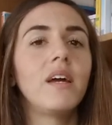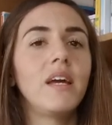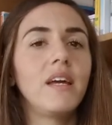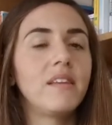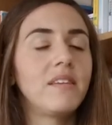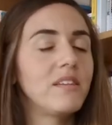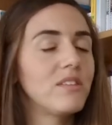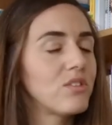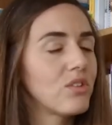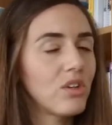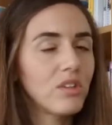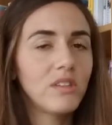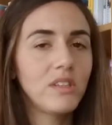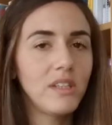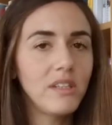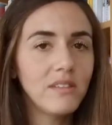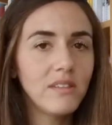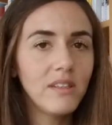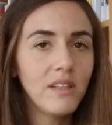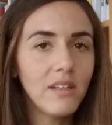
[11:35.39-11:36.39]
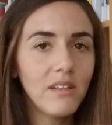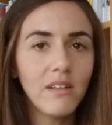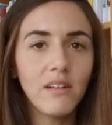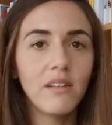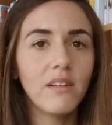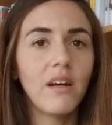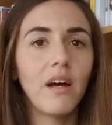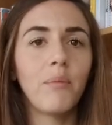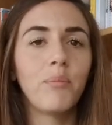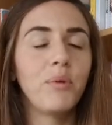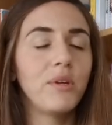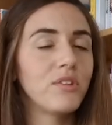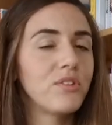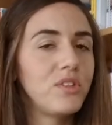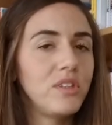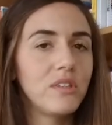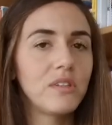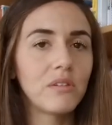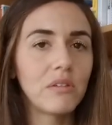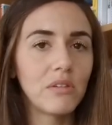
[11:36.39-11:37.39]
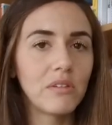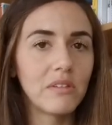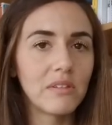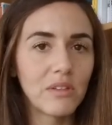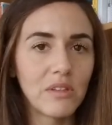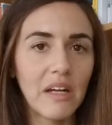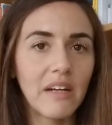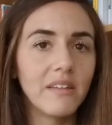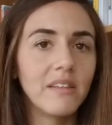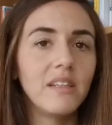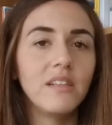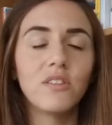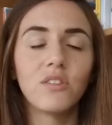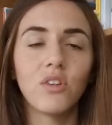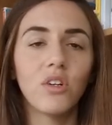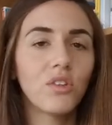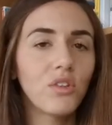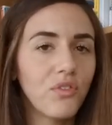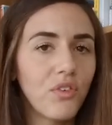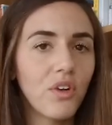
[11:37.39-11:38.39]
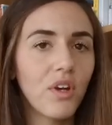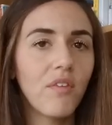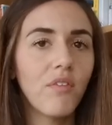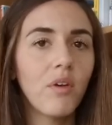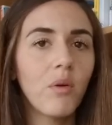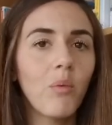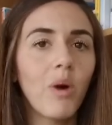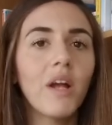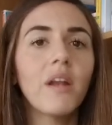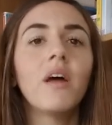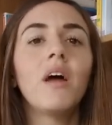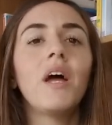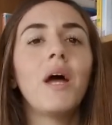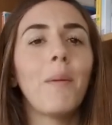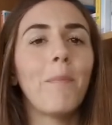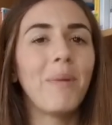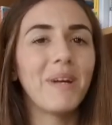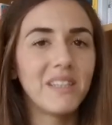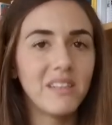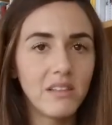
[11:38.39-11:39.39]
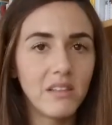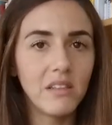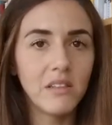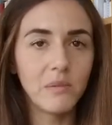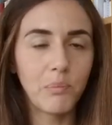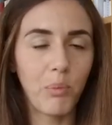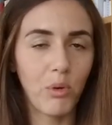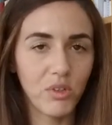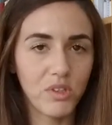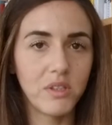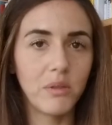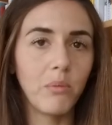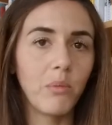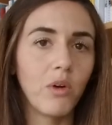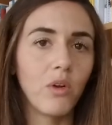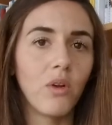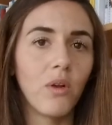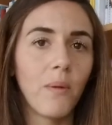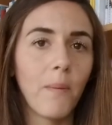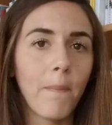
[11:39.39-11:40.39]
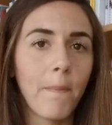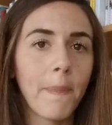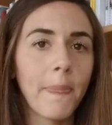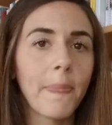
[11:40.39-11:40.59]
It is not easy. A PhD study is not for everyone, but it is possible.